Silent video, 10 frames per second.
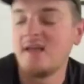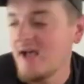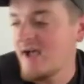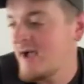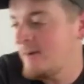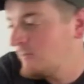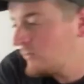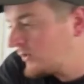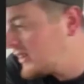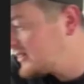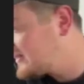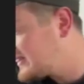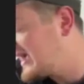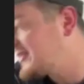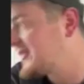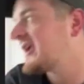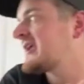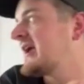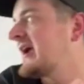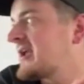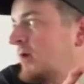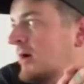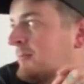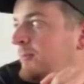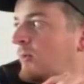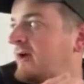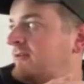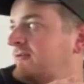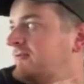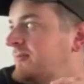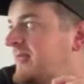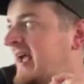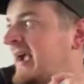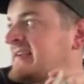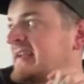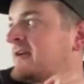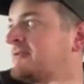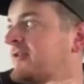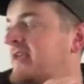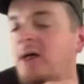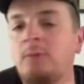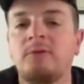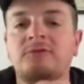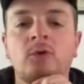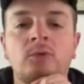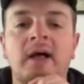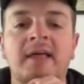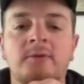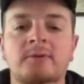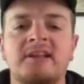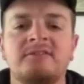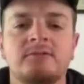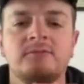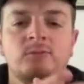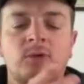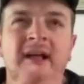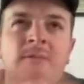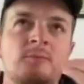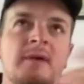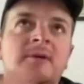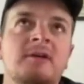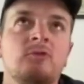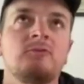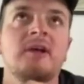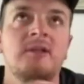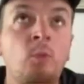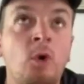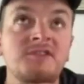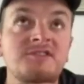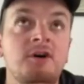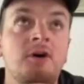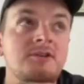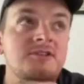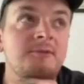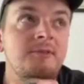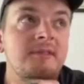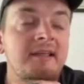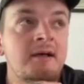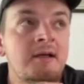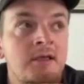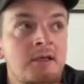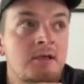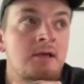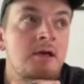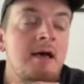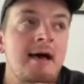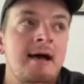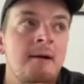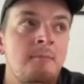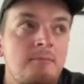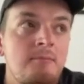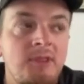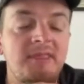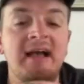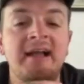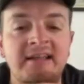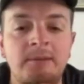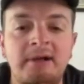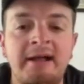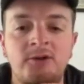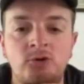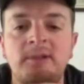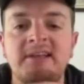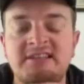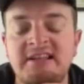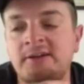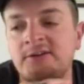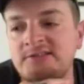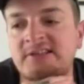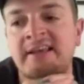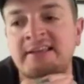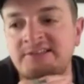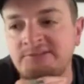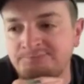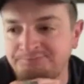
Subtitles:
Well, I think I came up with the idea for the album before I think we'd maybe have written one song or something like that. But the idea behind No Bliss in Ignorance is